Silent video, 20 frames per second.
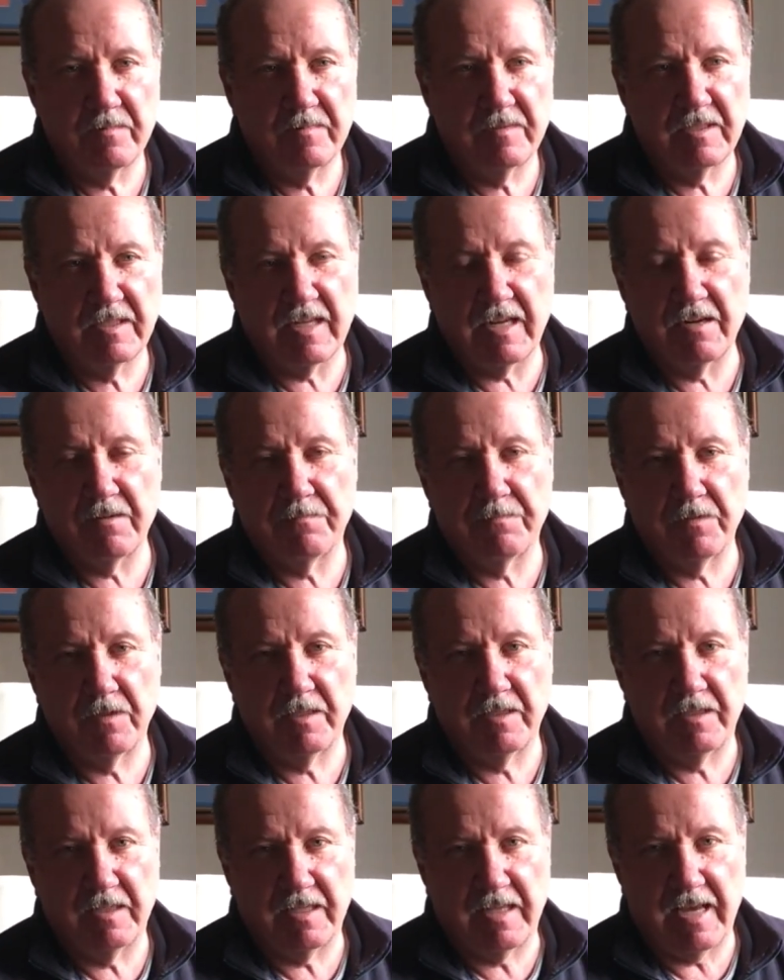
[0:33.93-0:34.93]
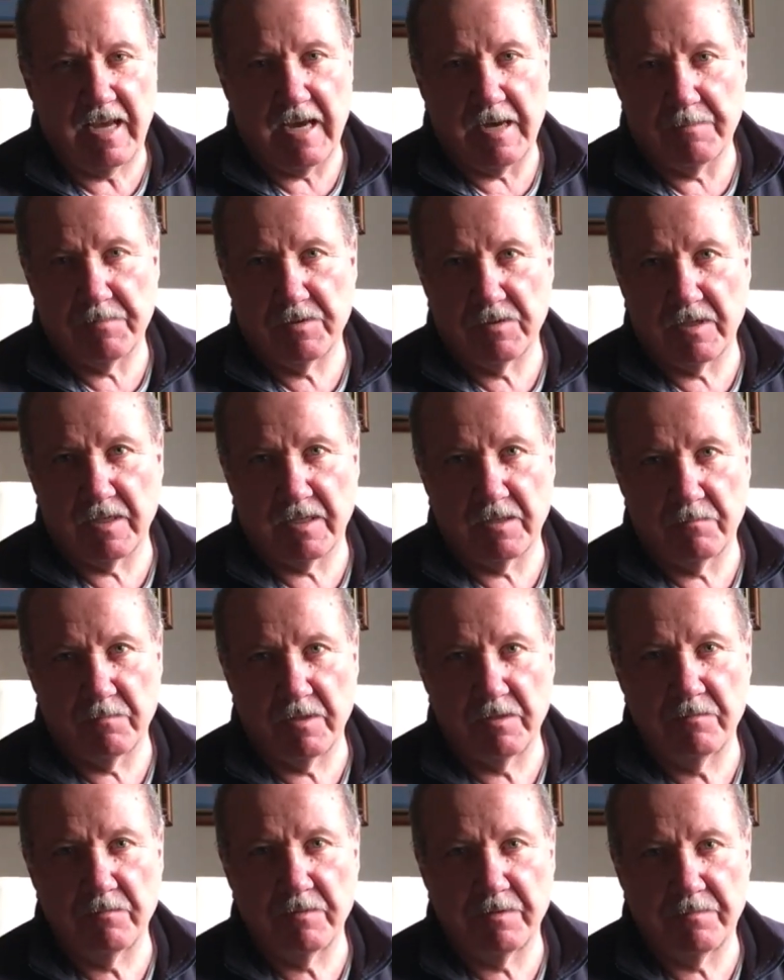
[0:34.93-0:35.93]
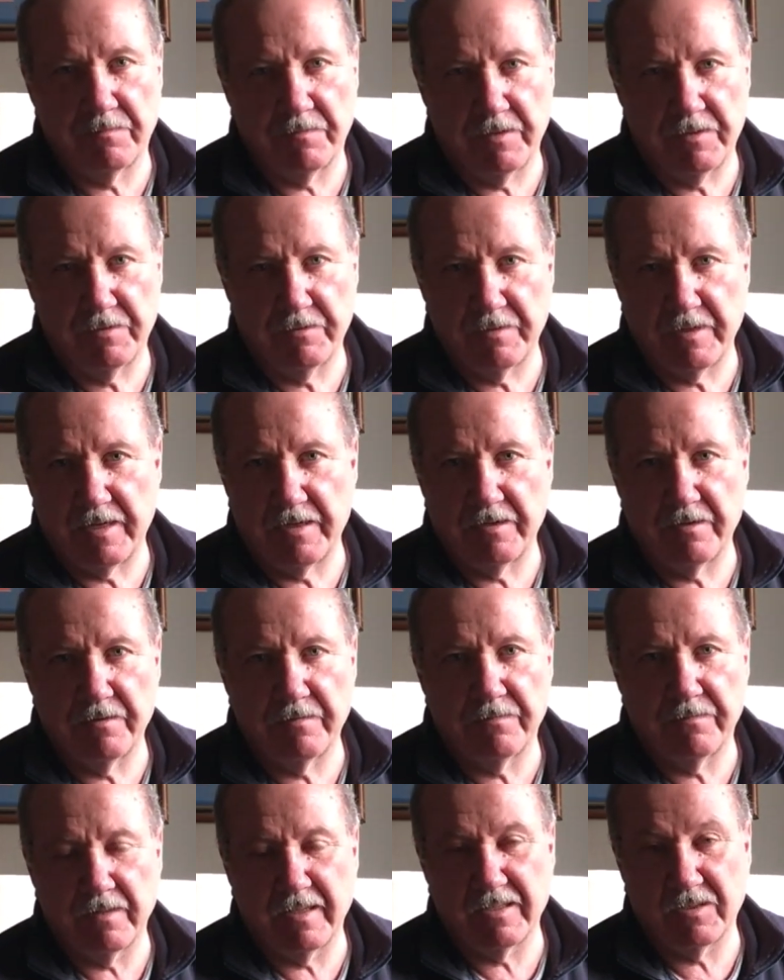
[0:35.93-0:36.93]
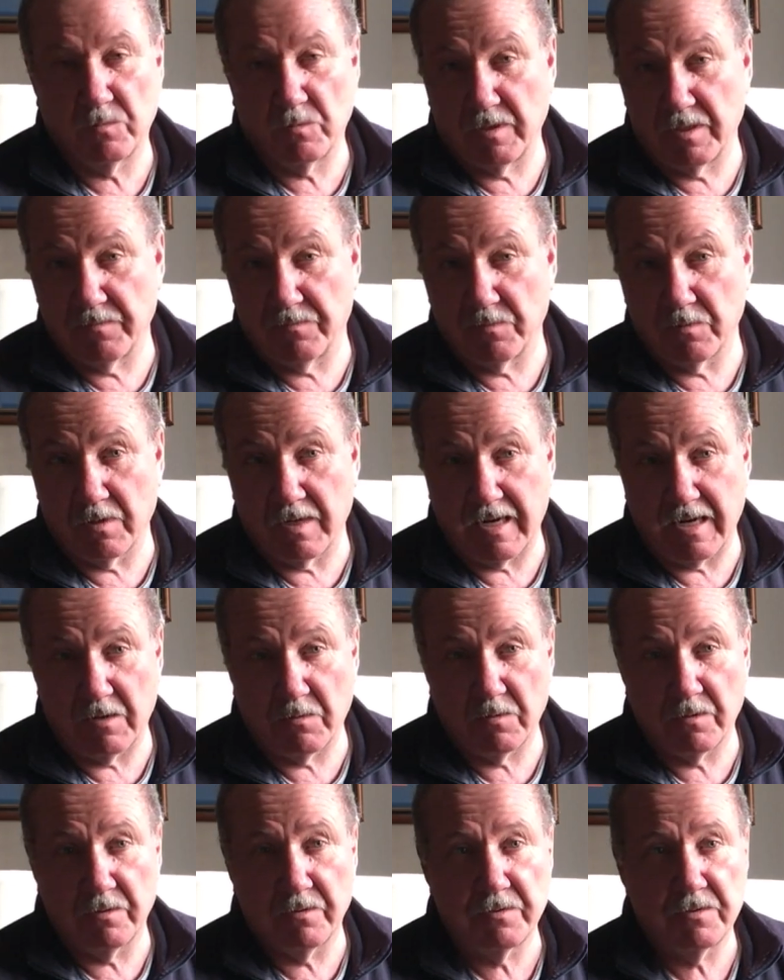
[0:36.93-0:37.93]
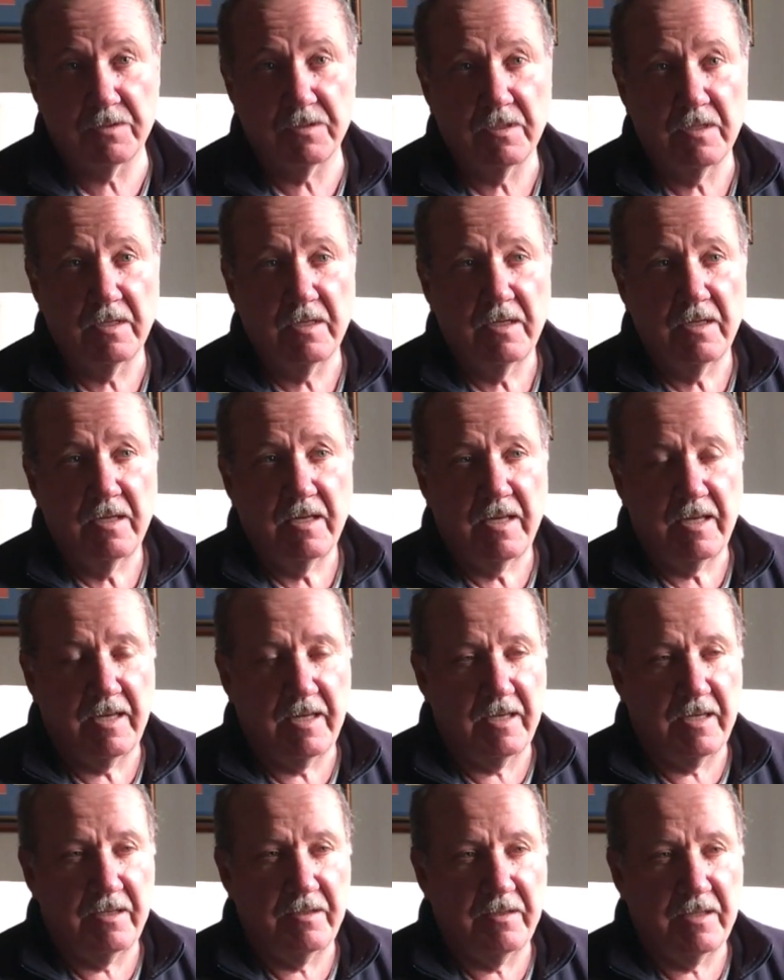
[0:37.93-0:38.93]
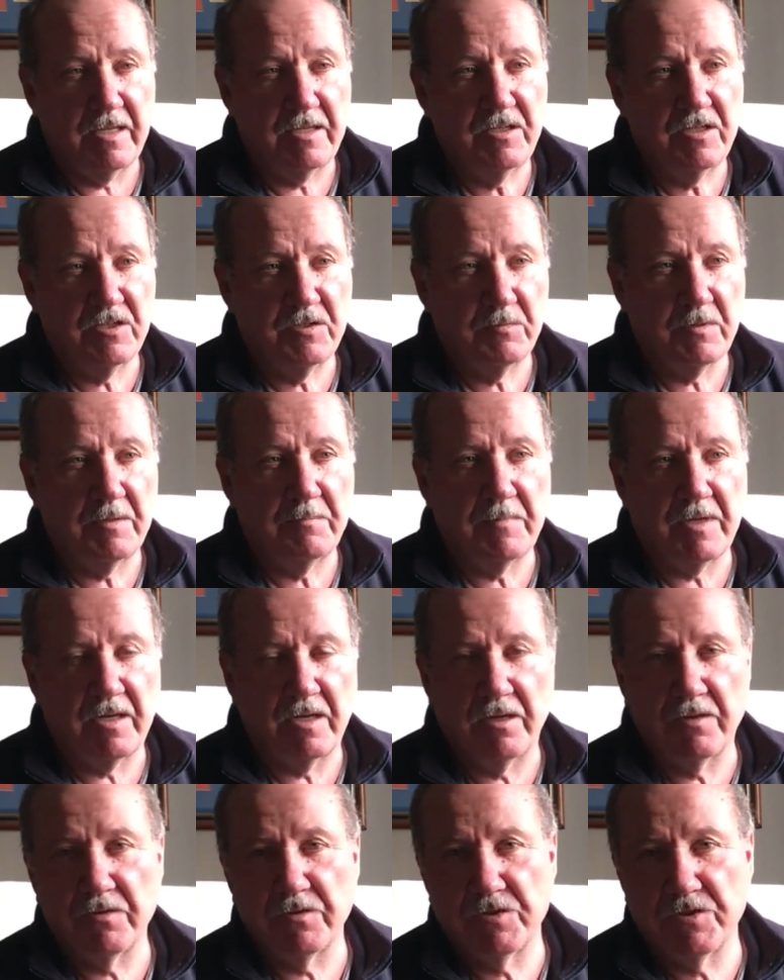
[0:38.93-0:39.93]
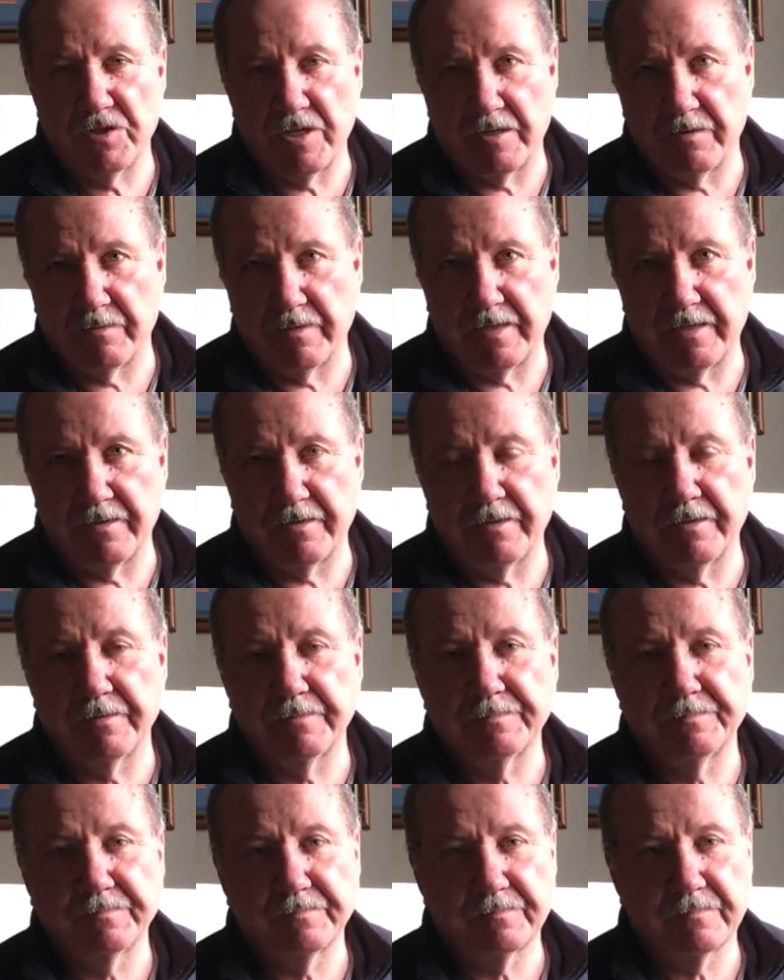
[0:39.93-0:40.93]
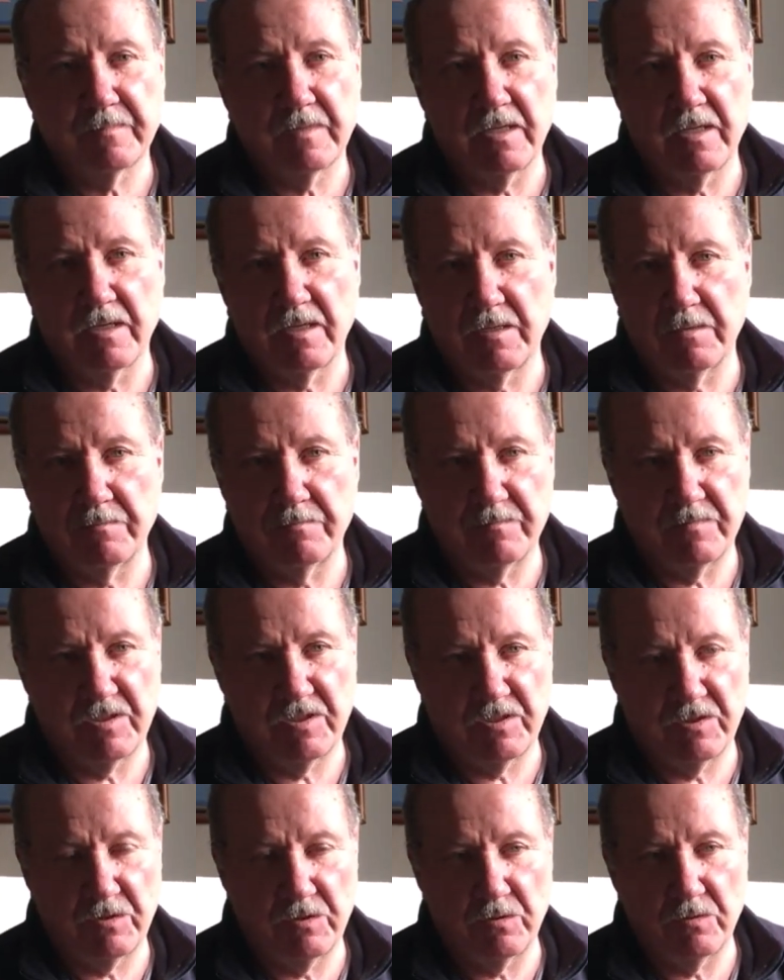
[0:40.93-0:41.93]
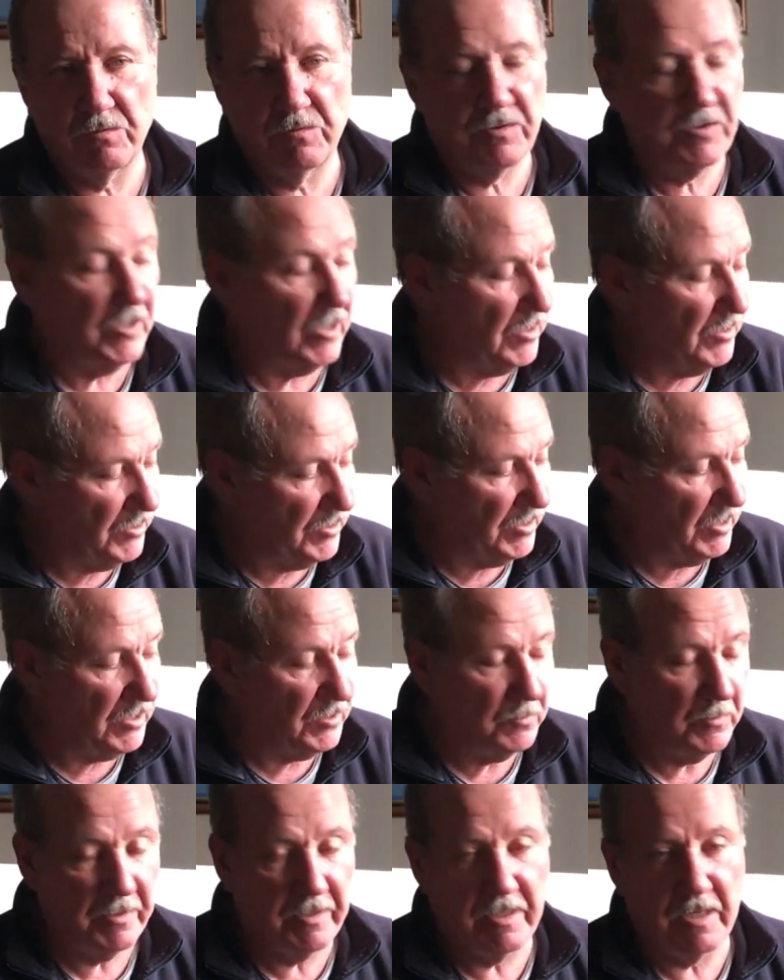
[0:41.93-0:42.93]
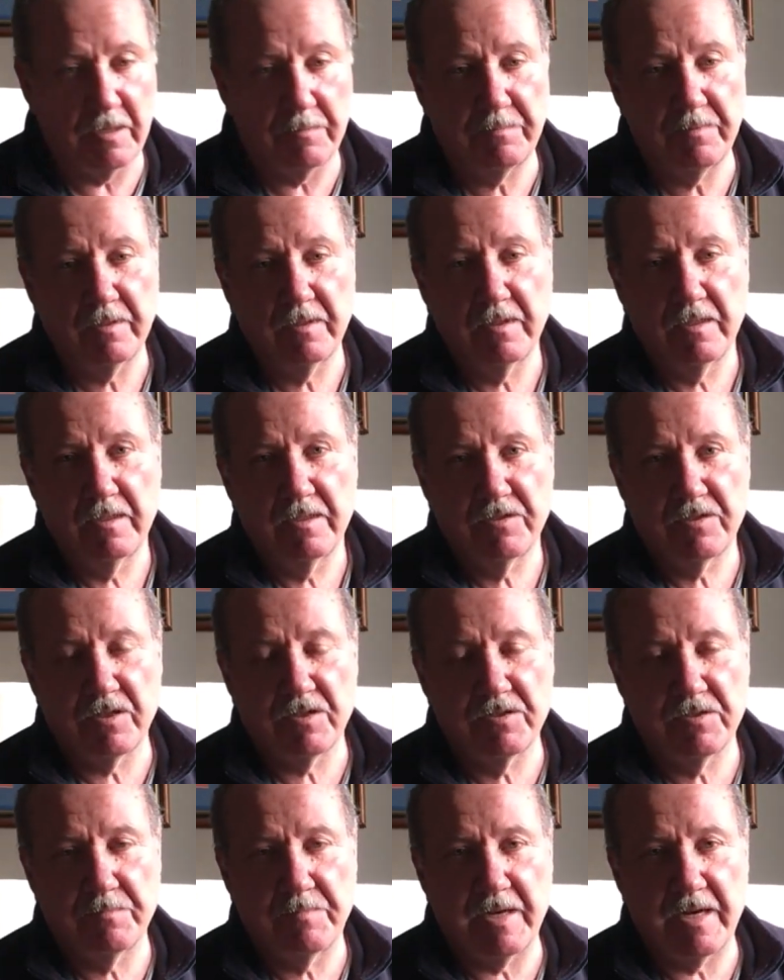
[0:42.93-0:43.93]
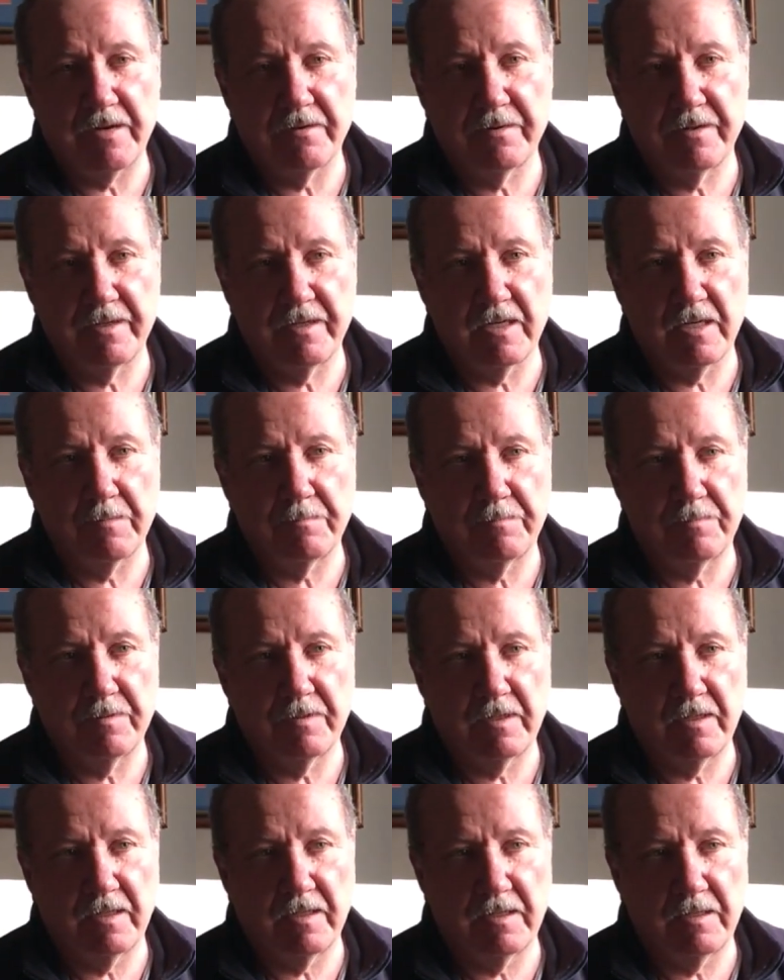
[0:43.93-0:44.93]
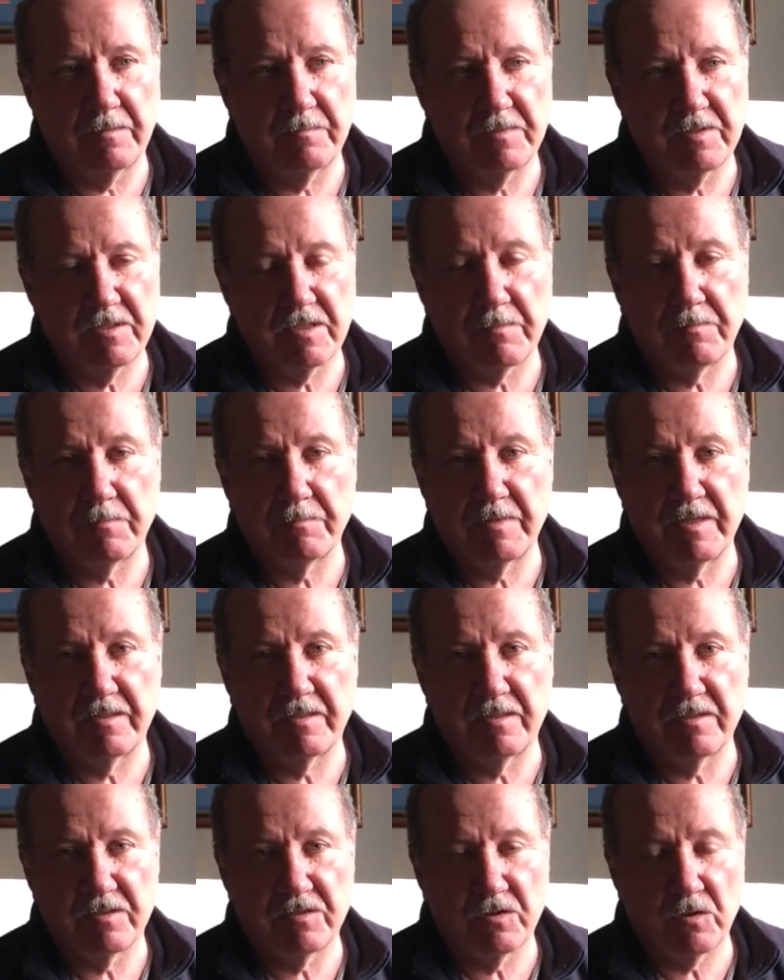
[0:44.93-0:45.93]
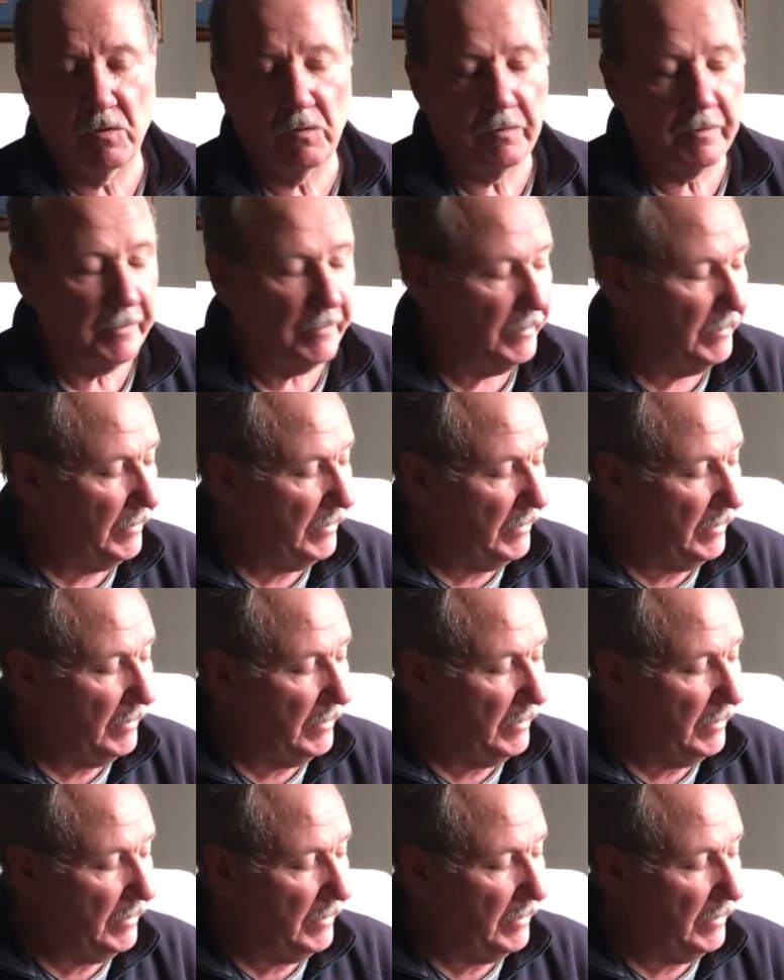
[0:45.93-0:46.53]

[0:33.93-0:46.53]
to kind of fill in the gap. So I can run the refrigerator for like 24 hours and then just run my other generator to charge this one up, charge the battery up, supplement the solar.